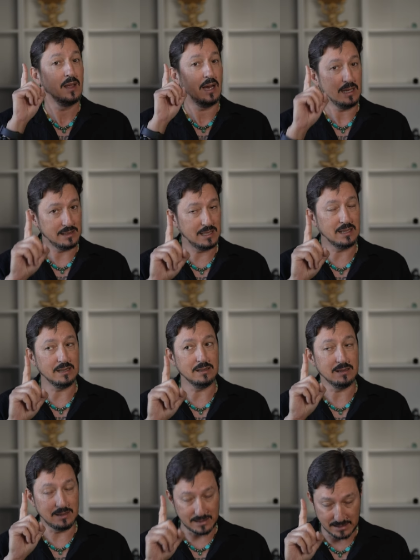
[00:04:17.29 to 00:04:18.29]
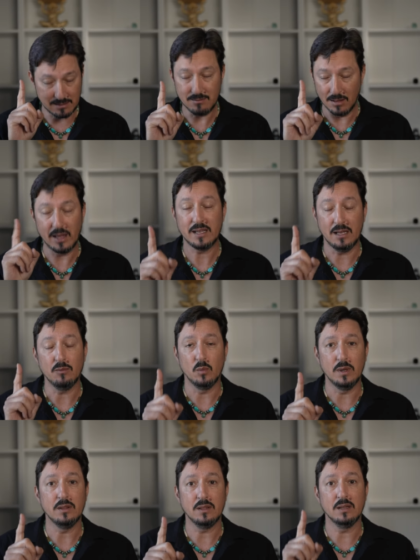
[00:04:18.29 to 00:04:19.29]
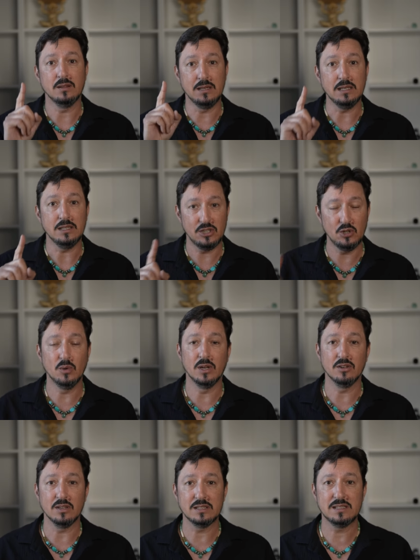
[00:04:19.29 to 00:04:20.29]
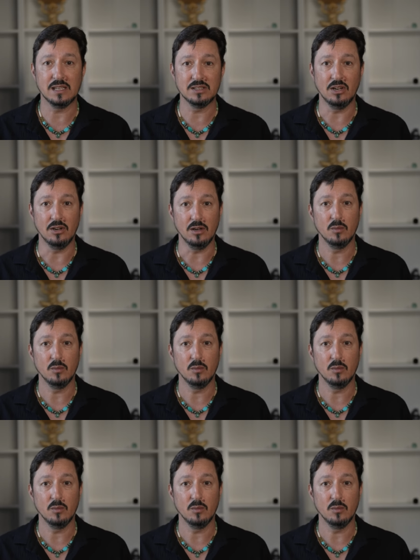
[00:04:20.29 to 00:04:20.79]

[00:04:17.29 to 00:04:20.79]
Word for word: I didn't like it with the 200 to 600,